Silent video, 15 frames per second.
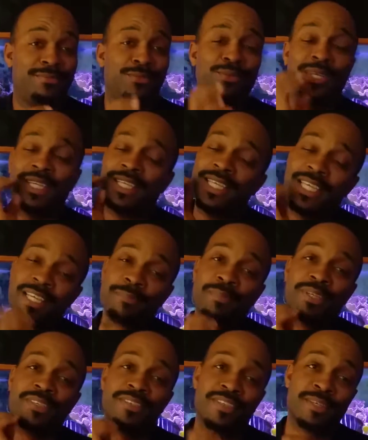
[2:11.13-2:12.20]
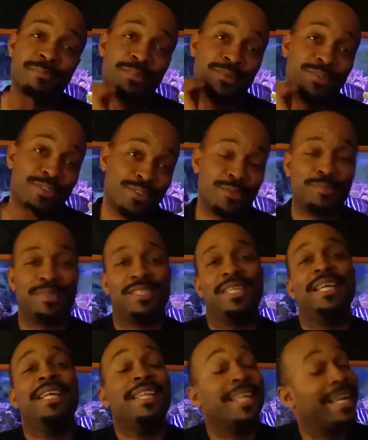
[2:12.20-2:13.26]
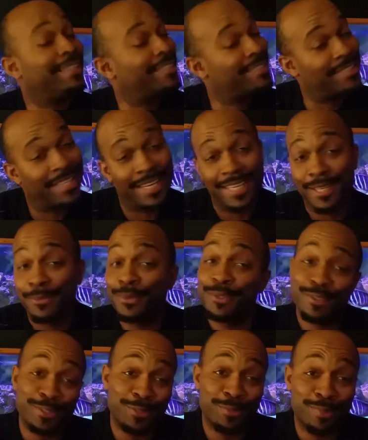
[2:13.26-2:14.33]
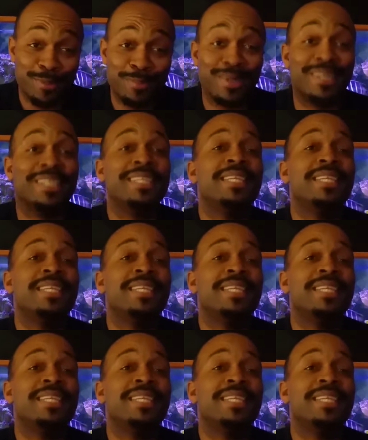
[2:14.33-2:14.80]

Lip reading: We keep it simple, stupid. Not the saying that we're stupid, but